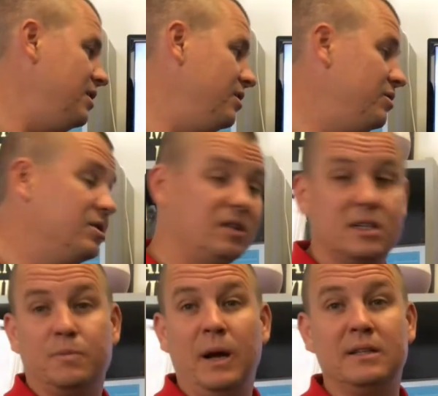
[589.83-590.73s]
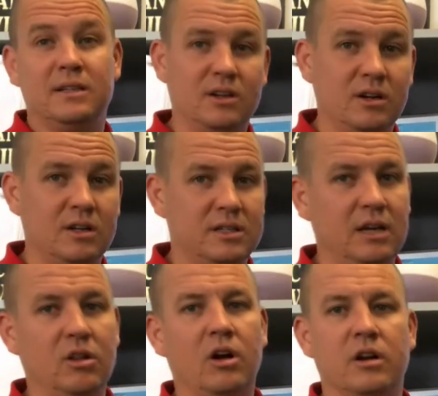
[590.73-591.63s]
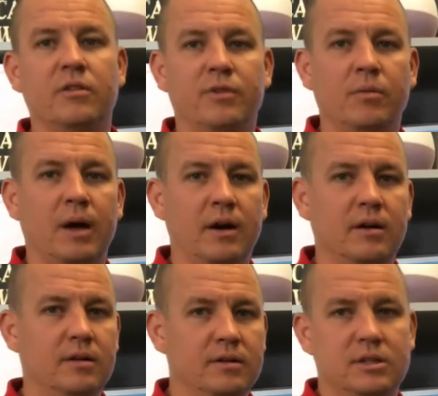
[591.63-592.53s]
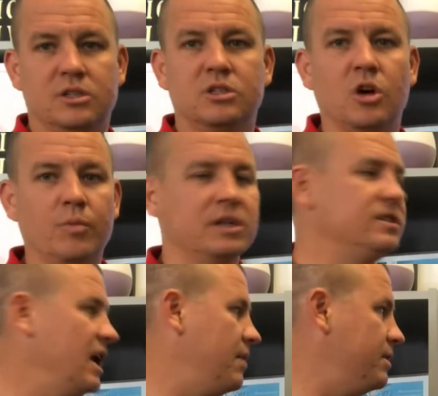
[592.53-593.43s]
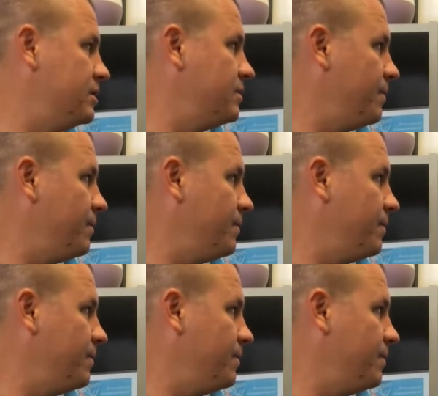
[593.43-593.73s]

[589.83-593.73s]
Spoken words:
you're just expecting they're going to take longer to feel better. Just so much damage,